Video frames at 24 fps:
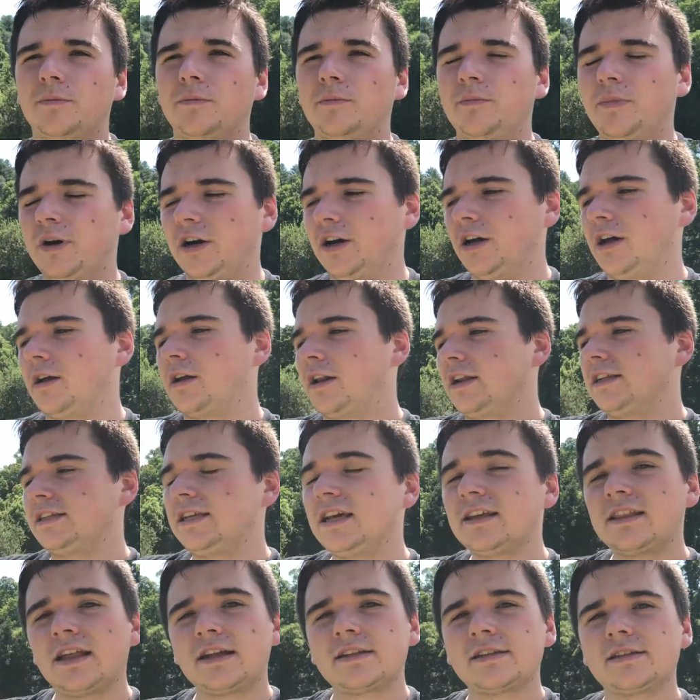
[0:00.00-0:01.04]
but I got to
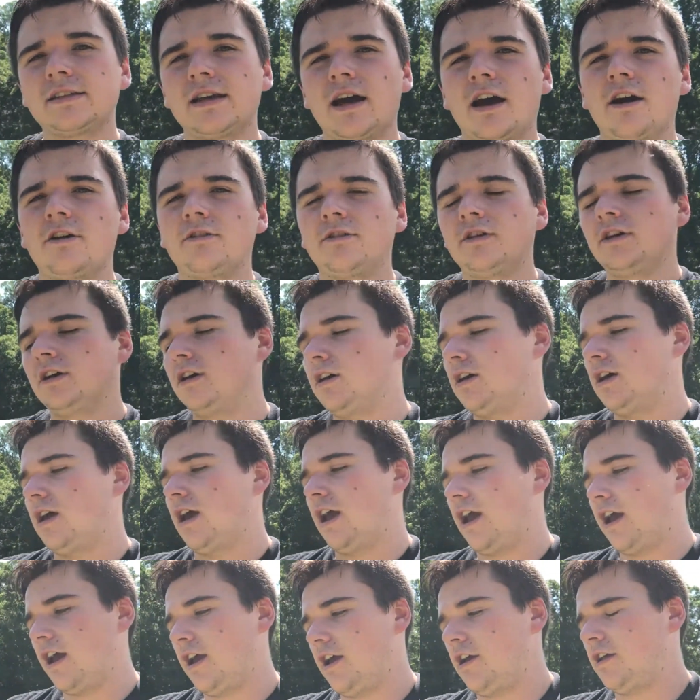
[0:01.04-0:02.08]
take that to town
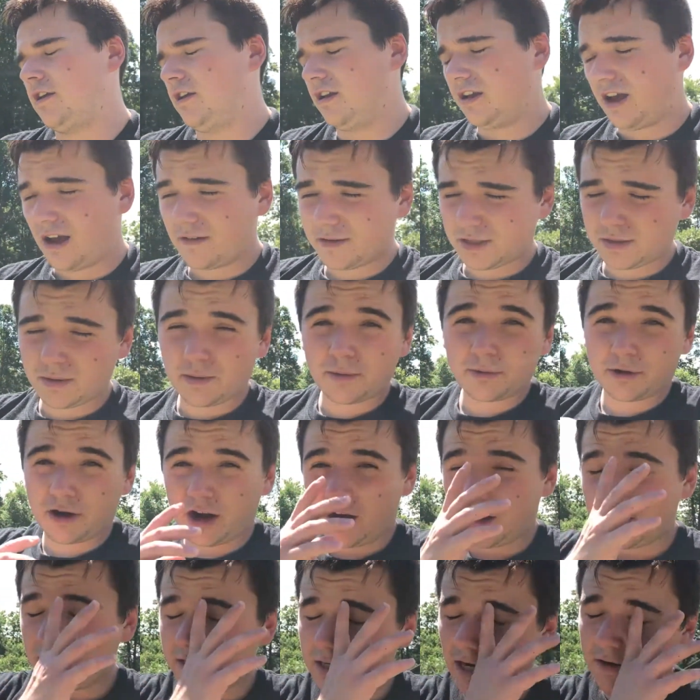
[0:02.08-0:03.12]
and have some other
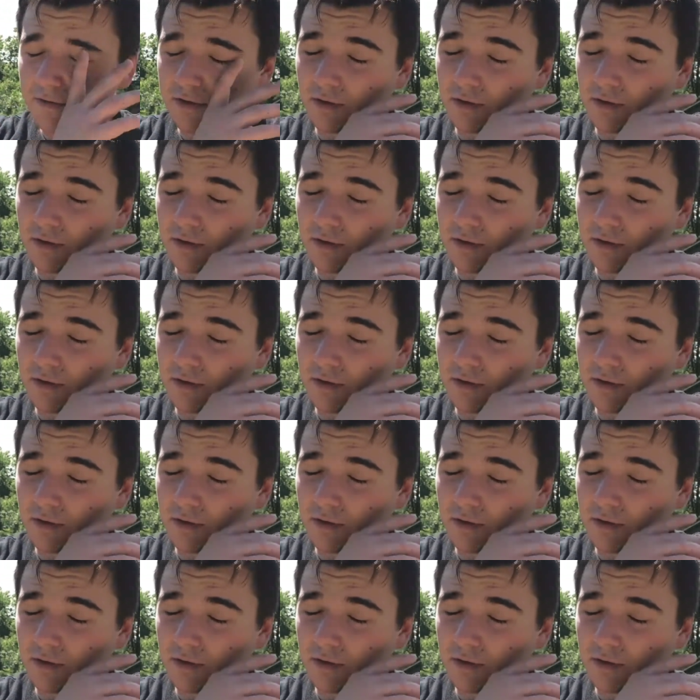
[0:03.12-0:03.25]
errands I have to